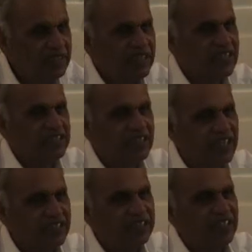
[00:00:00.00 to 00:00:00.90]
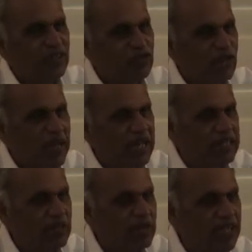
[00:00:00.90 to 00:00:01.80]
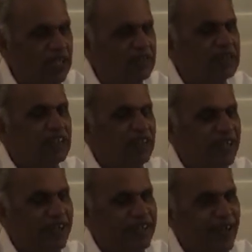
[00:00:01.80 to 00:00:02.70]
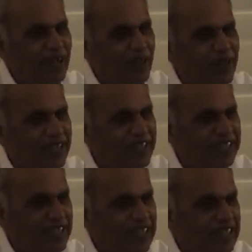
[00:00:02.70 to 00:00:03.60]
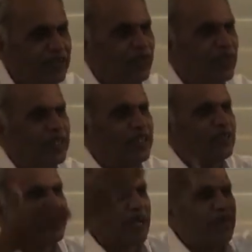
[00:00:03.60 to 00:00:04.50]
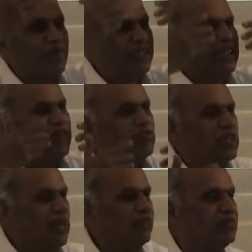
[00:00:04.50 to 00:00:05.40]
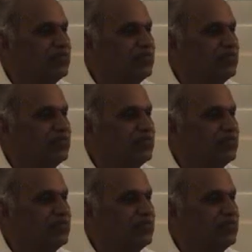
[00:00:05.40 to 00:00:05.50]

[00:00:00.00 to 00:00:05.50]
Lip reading: it is a curse on the humanity because you are not allowing his energy only to travel within himself.